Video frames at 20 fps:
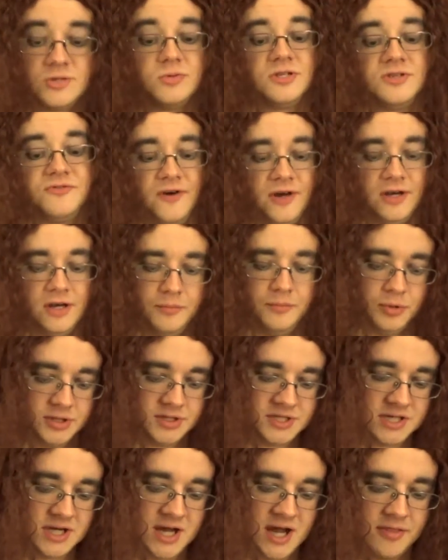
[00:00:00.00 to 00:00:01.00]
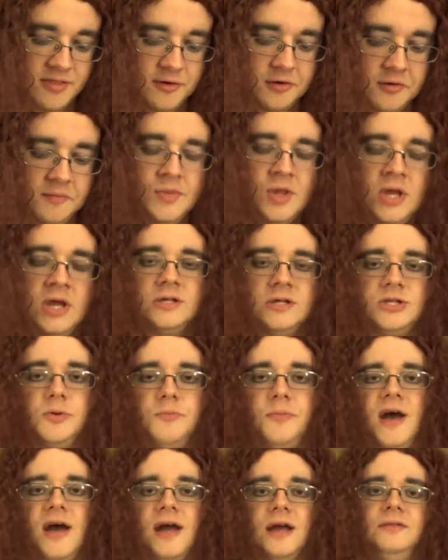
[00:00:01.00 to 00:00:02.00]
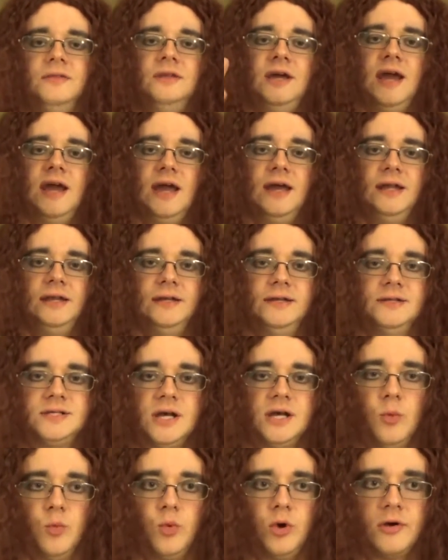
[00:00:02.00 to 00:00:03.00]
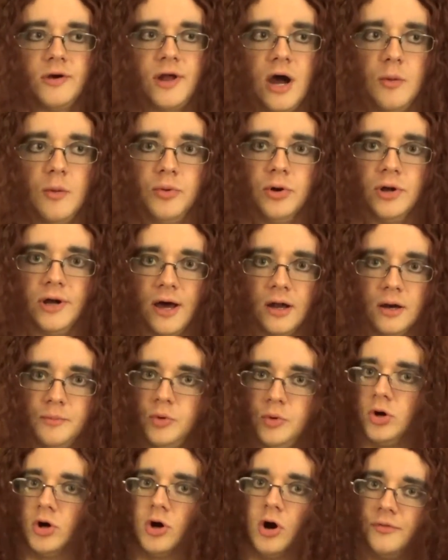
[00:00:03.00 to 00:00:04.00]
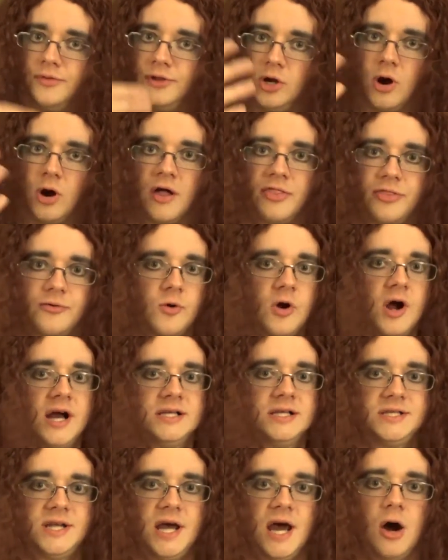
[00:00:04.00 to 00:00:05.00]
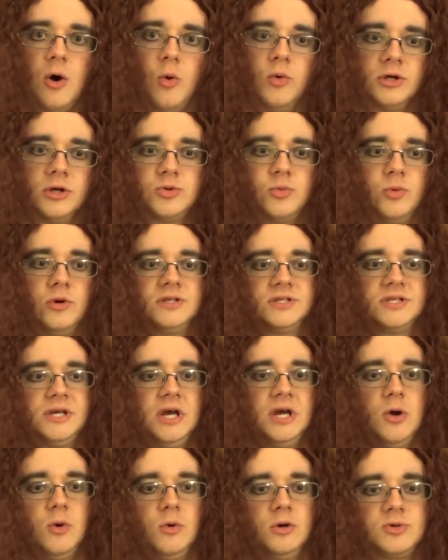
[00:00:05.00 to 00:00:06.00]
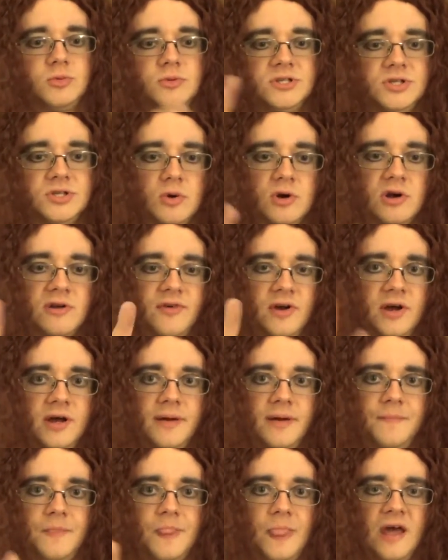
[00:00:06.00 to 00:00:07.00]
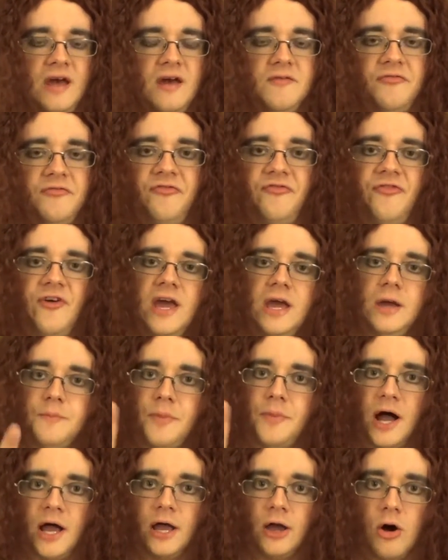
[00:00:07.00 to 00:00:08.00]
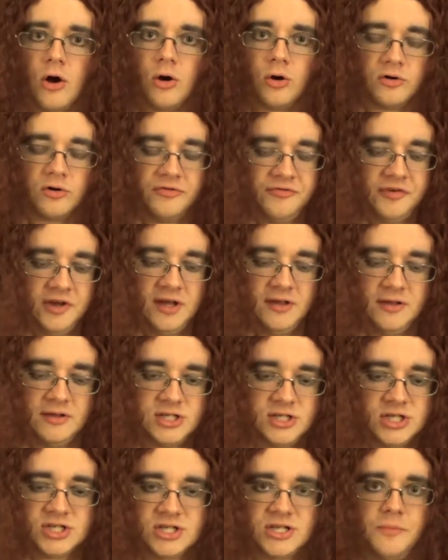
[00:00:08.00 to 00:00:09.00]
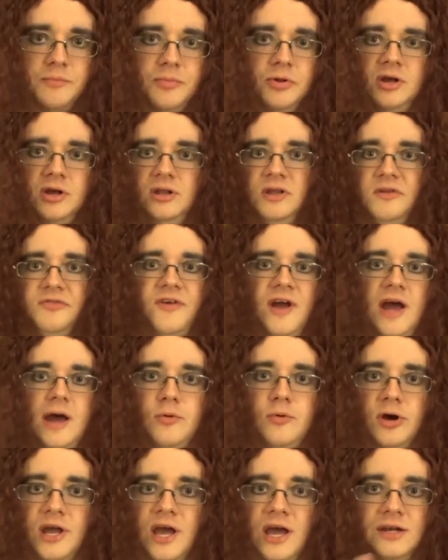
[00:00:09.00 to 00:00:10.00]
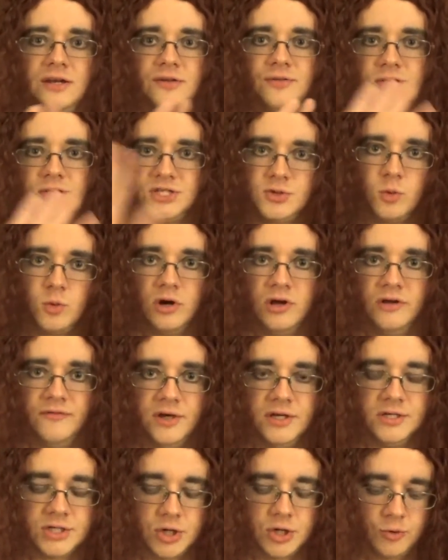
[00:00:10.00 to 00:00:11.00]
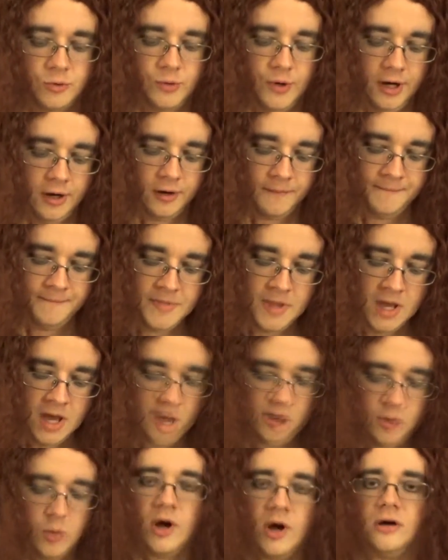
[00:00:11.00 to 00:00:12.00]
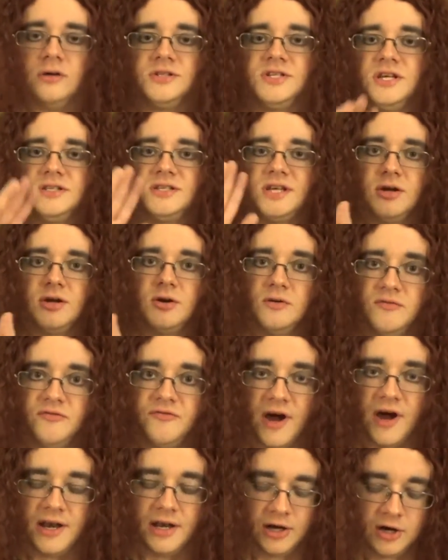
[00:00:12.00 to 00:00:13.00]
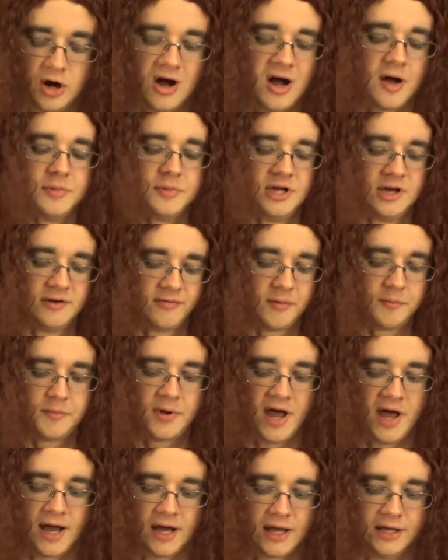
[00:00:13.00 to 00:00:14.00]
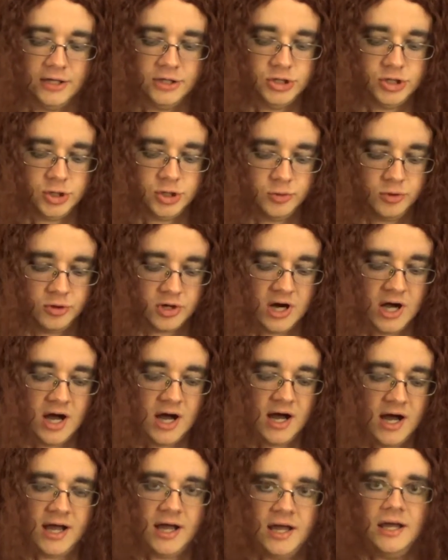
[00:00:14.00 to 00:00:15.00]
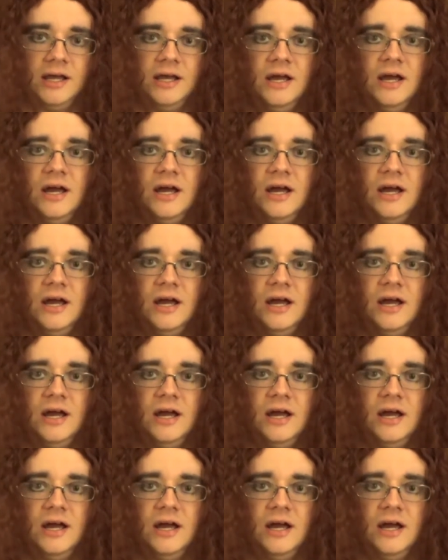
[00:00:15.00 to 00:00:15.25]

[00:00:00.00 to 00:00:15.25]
was fun to put together. So back in the 80s, Weird Al put out a book called The Authorized Al, which was sort of a fake biography, just completely fabricated the story of his career. Well, since I couldn't find a copy of it back in junior high,